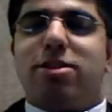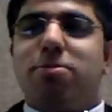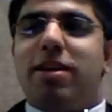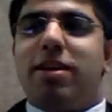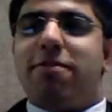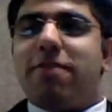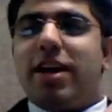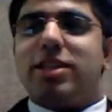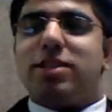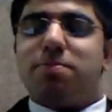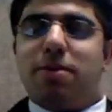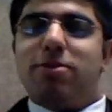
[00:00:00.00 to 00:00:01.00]
Three
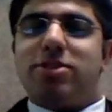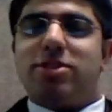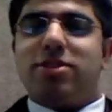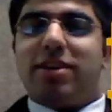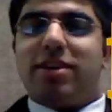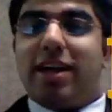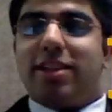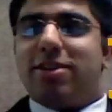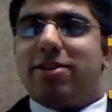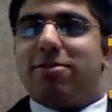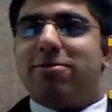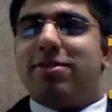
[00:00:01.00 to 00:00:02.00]
fence posts are
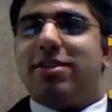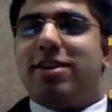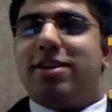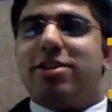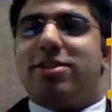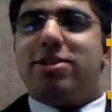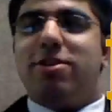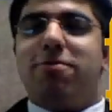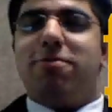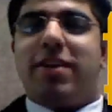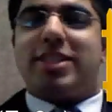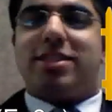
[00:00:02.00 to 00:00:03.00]
yellow, two
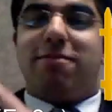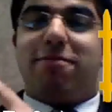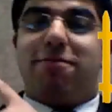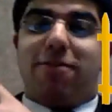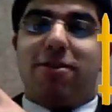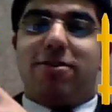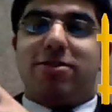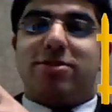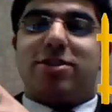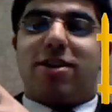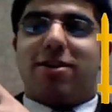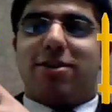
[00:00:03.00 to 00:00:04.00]
festive
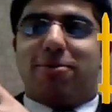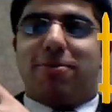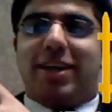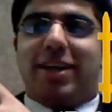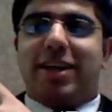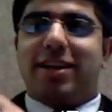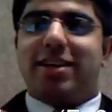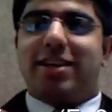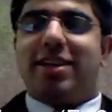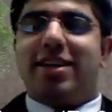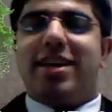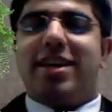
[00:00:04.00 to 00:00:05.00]
ferns are green,
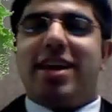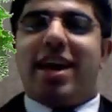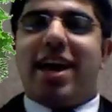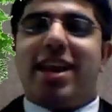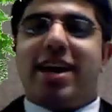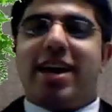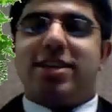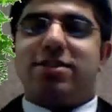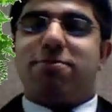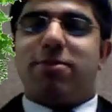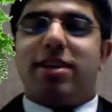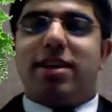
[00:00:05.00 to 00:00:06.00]
and as
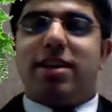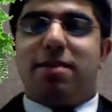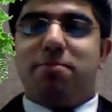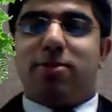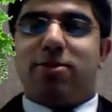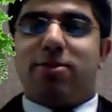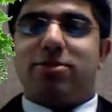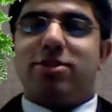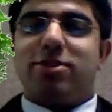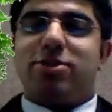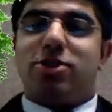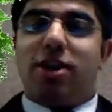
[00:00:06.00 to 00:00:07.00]
for the numbers,
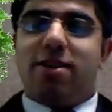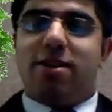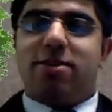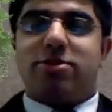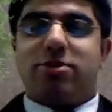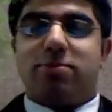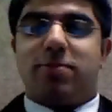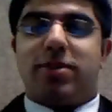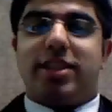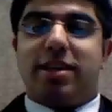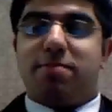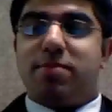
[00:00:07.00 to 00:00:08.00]
charge is
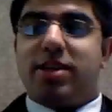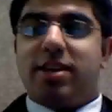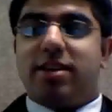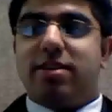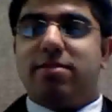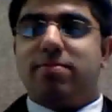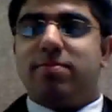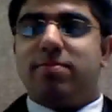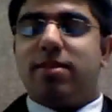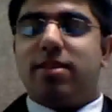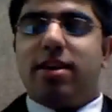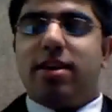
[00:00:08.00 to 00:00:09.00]
what they mean.
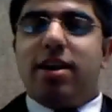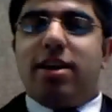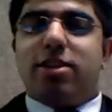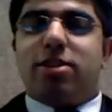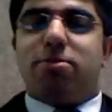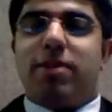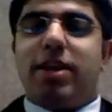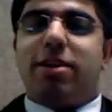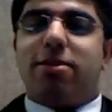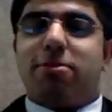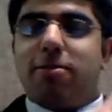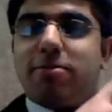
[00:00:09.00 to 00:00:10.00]
Three
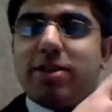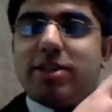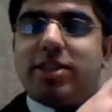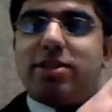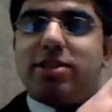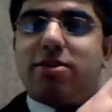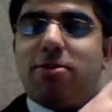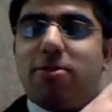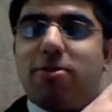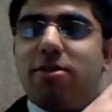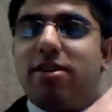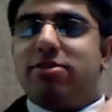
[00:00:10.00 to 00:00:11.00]
crocuses are
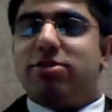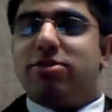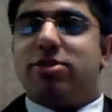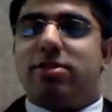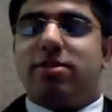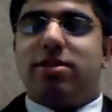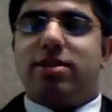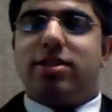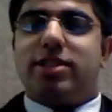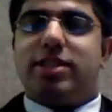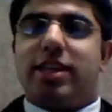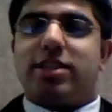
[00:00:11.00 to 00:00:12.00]
orange,
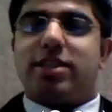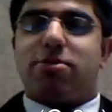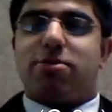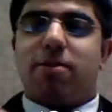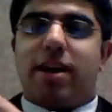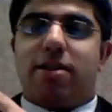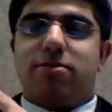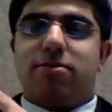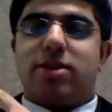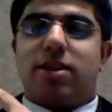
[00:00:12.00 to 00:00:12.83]
six crowns